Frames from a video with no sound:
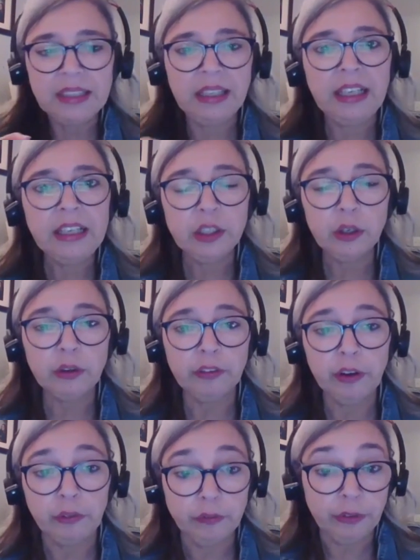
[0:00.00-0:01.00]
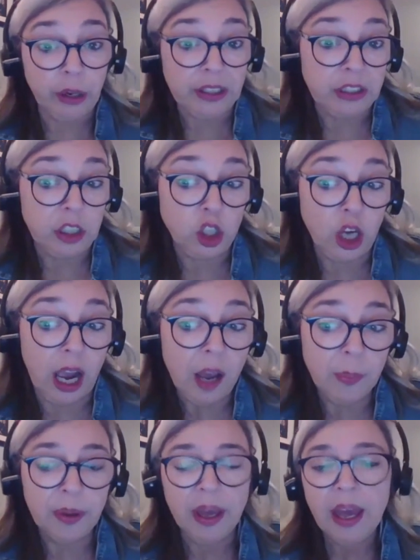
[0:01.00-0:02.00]
it easier for us to
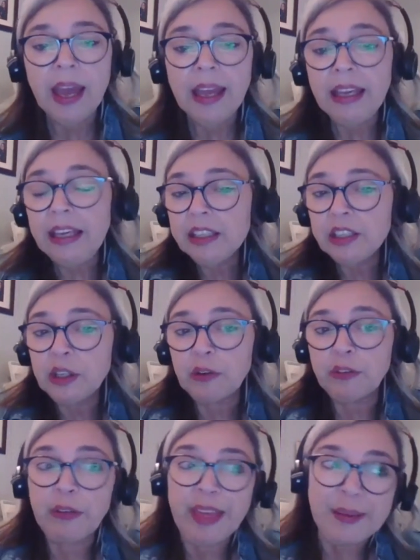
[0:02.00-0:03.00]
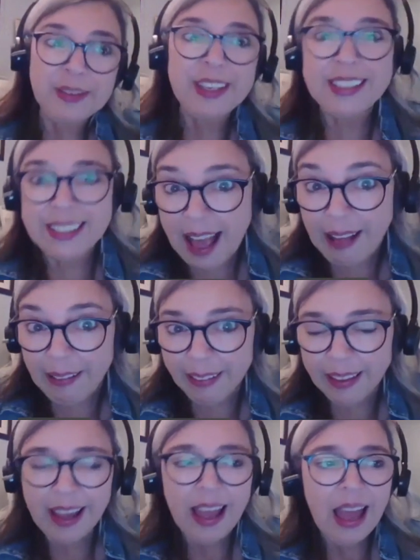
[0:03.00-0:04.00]
shop, easier for them to
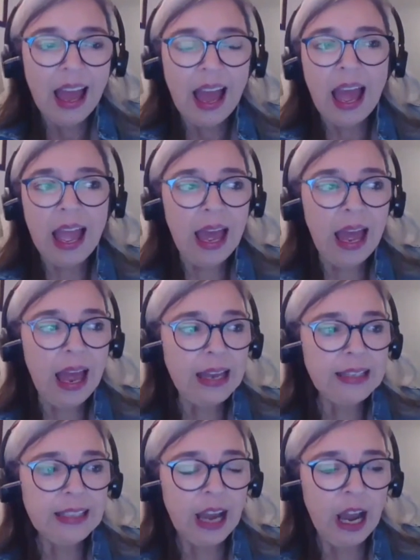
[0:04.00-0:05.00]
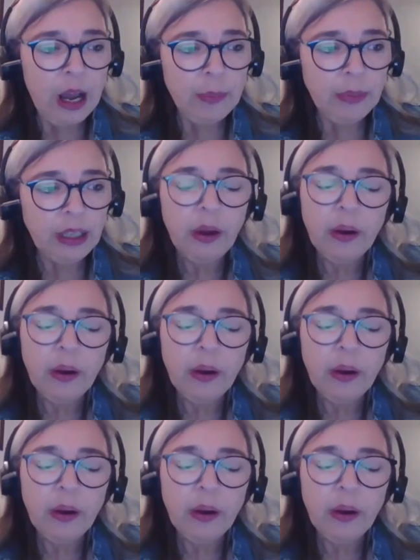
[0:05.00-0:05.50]
sell. And I